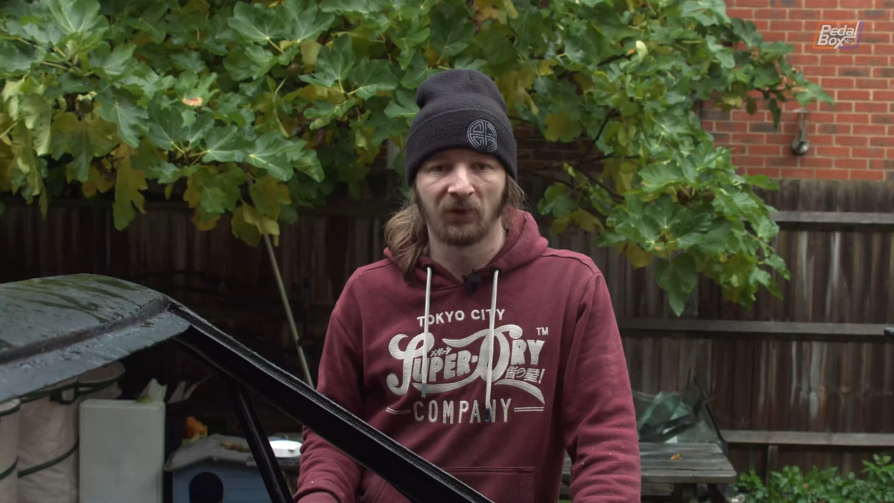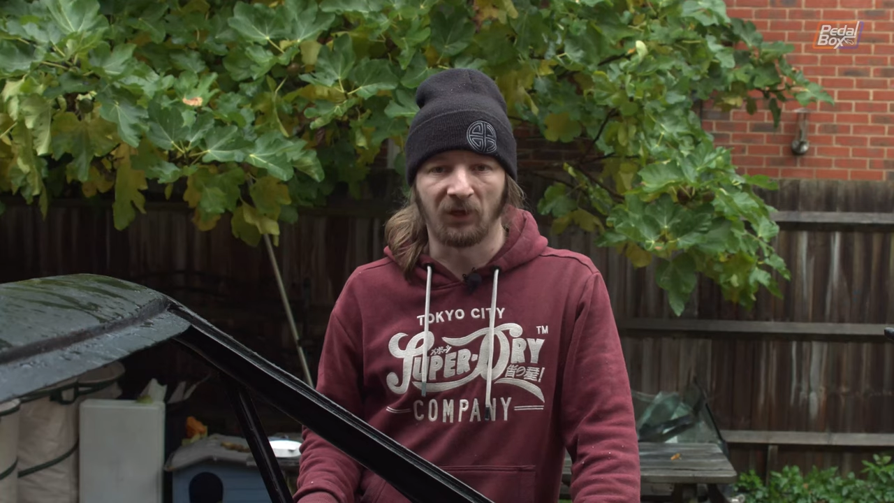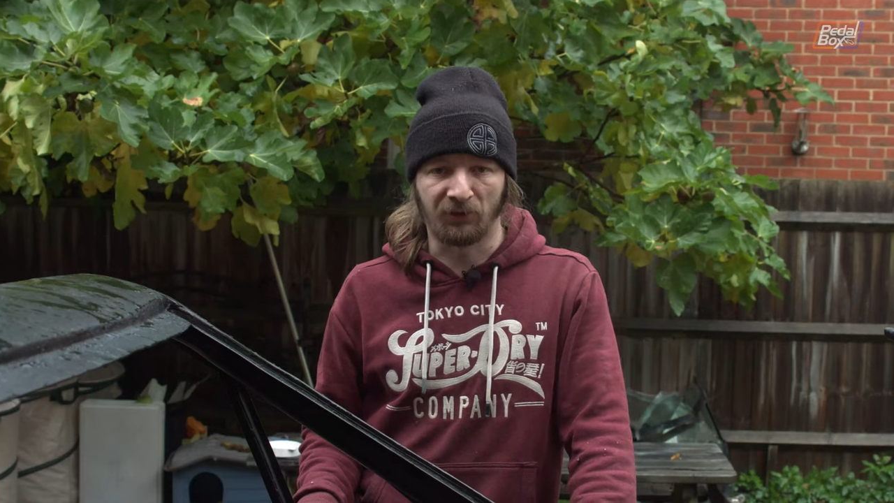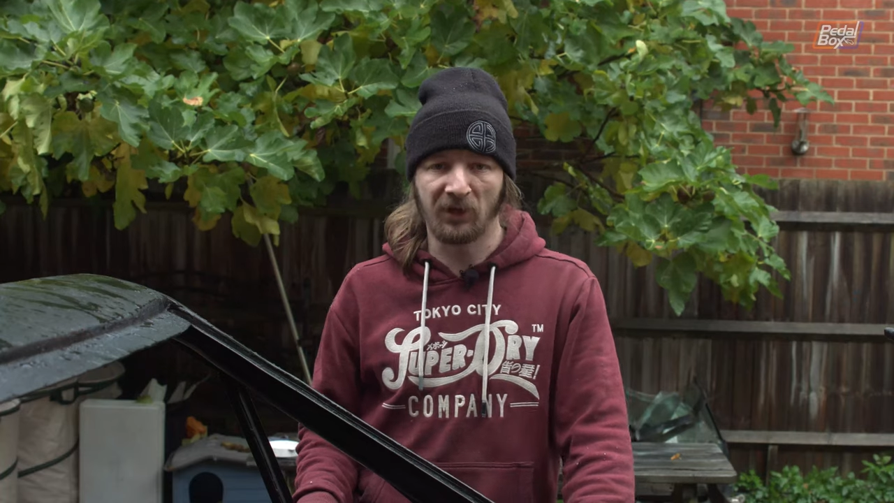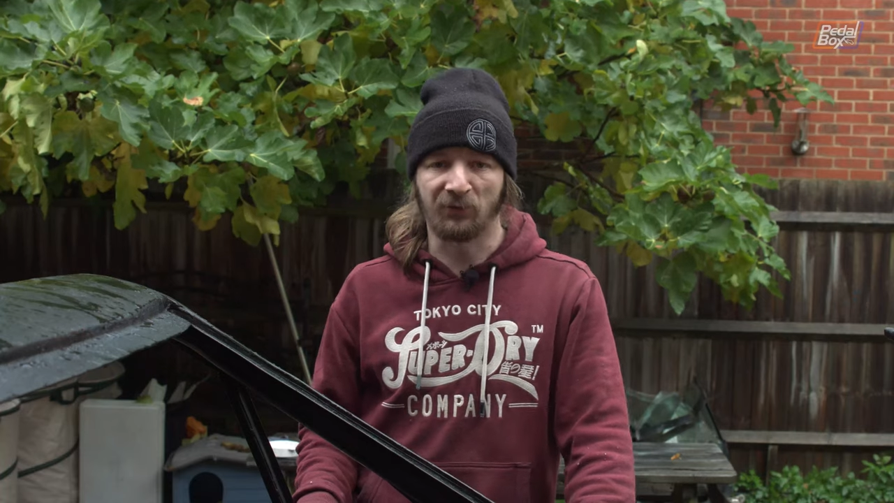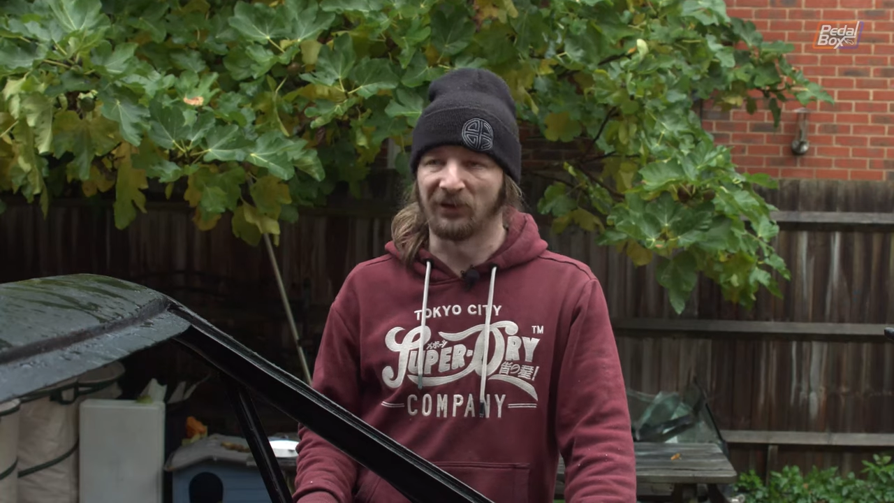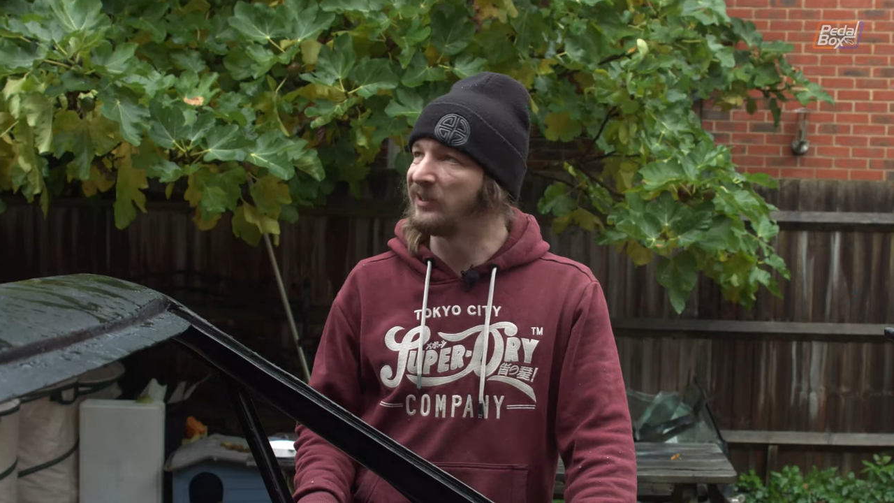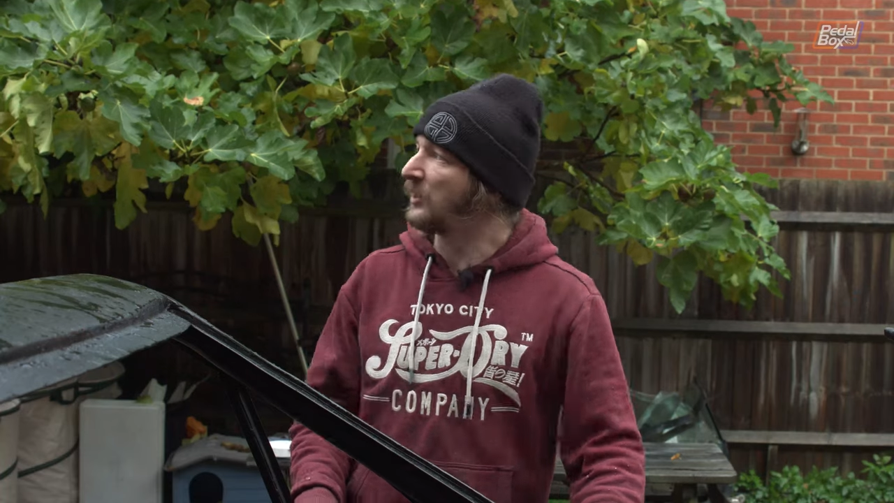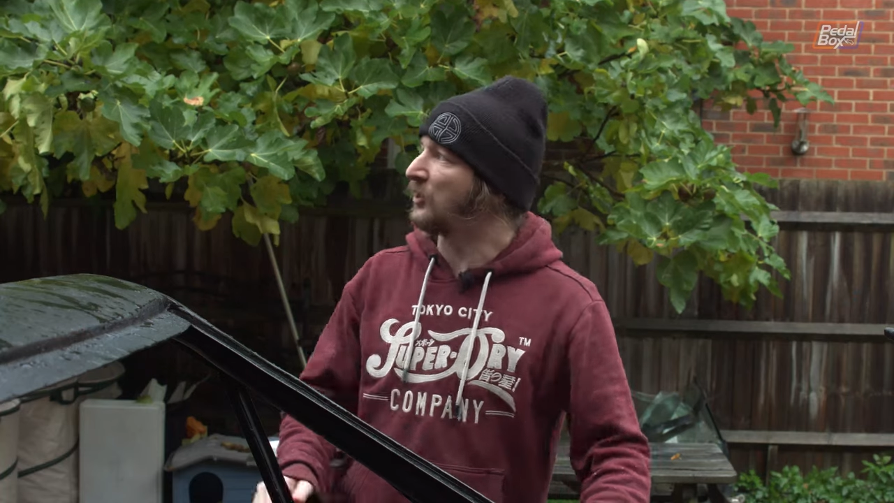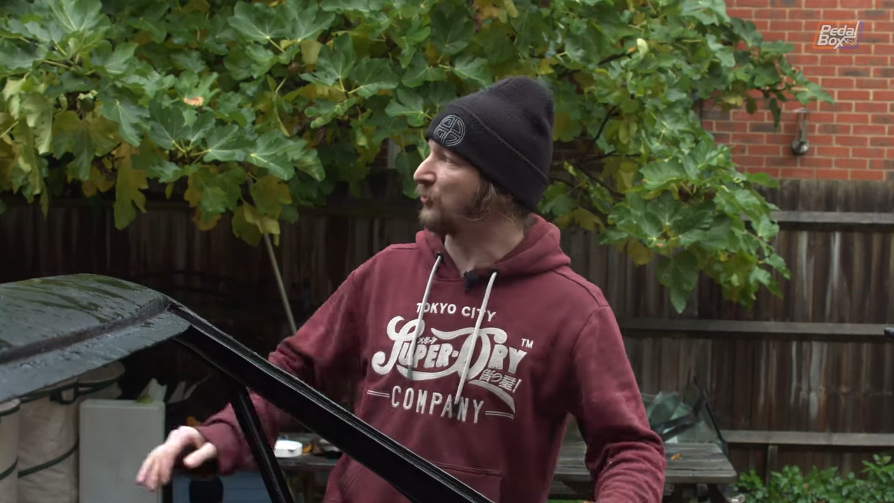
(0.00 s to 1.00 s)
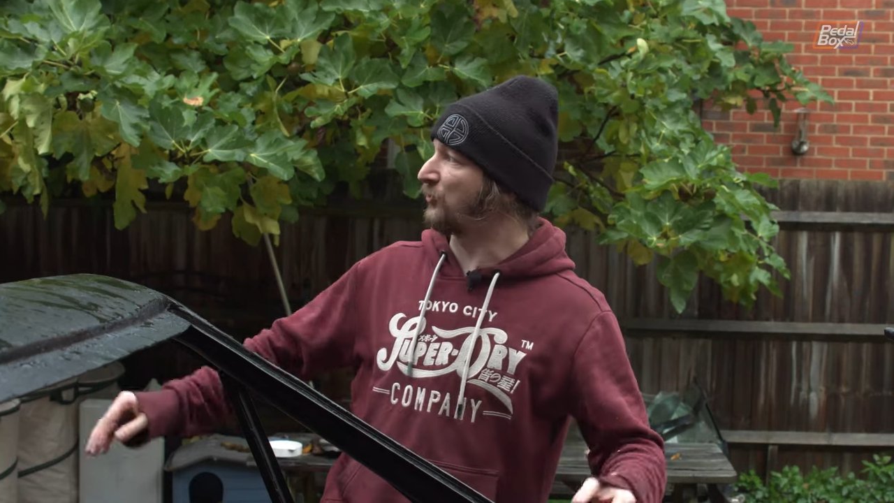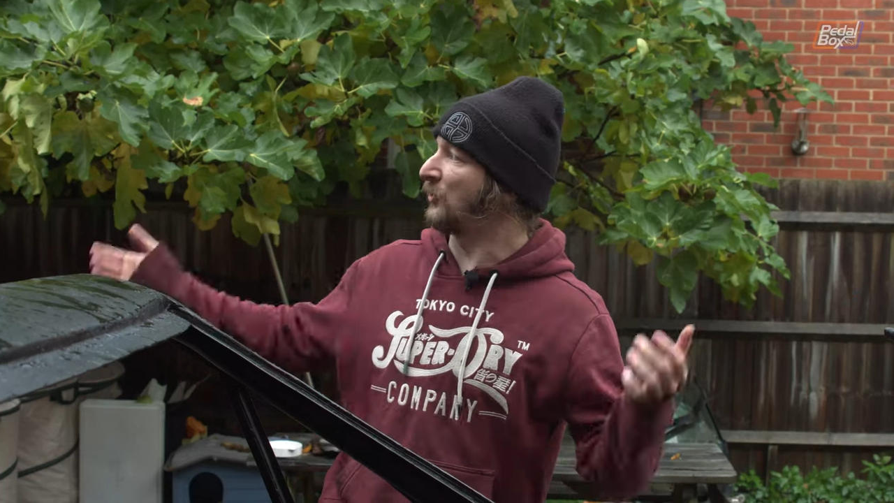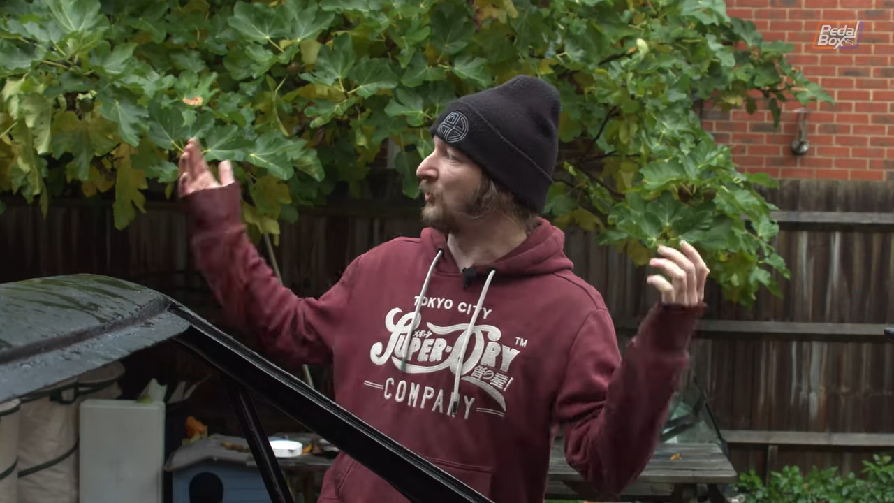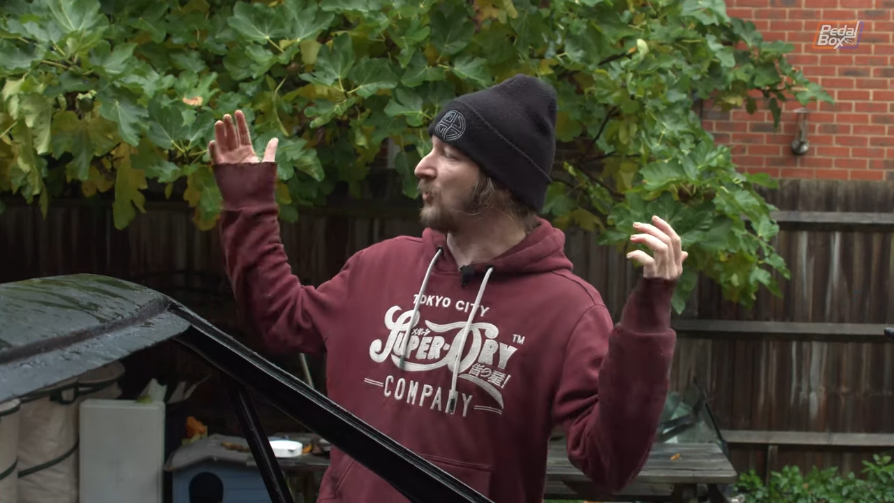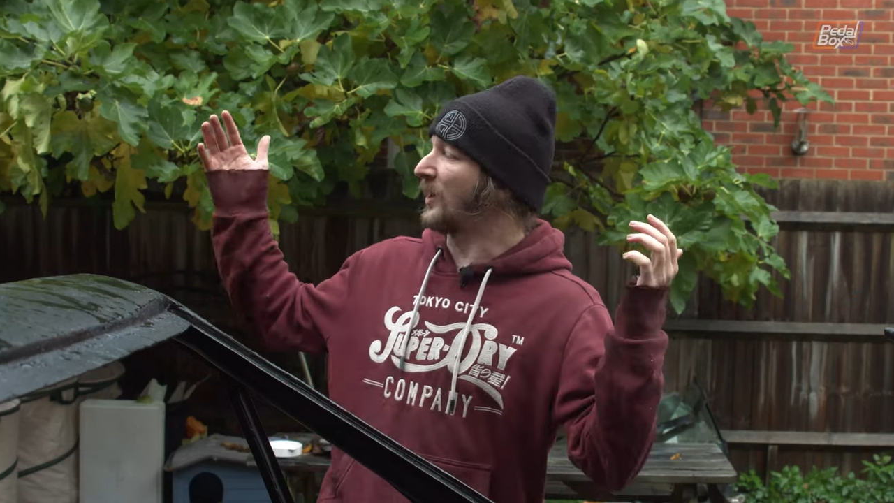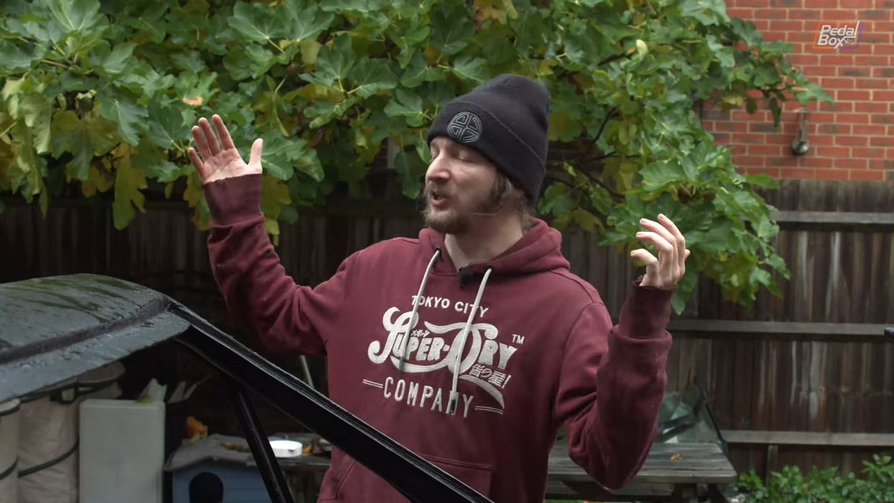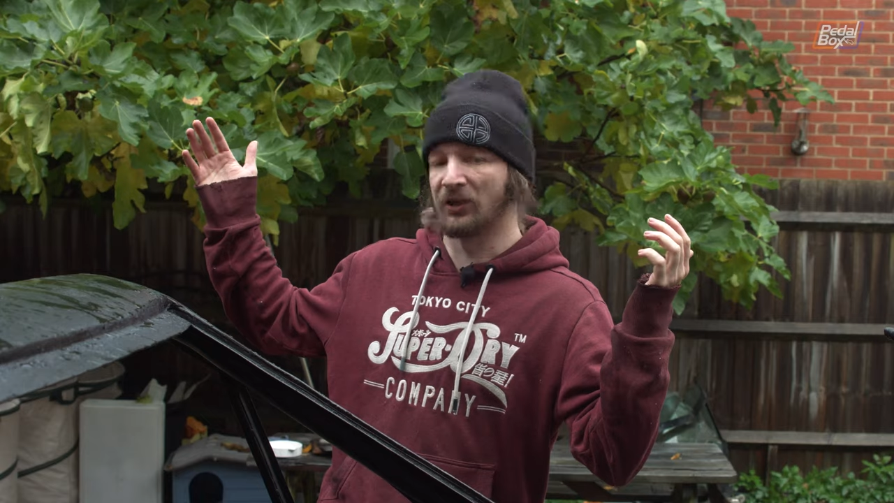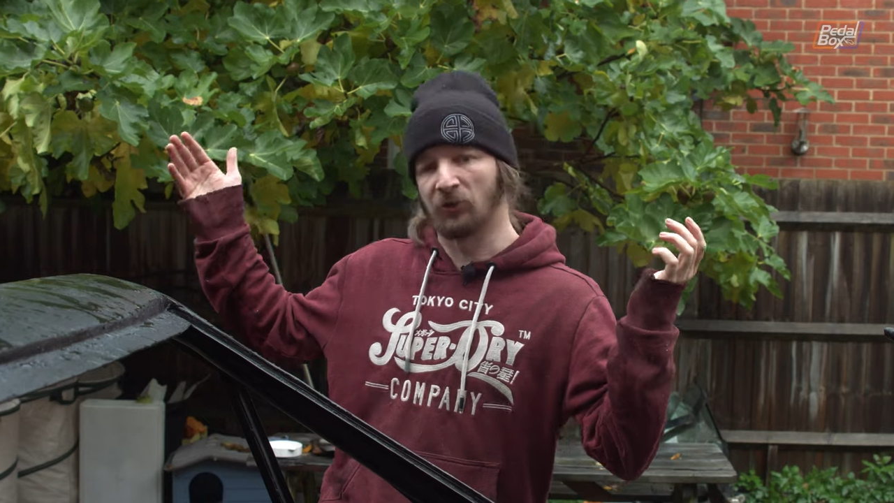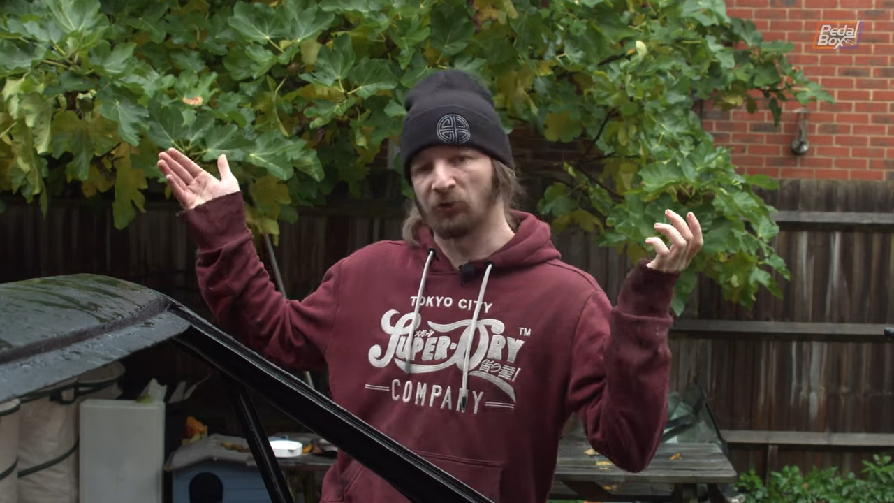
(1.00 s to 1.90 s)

And thankfully, it's still not raining,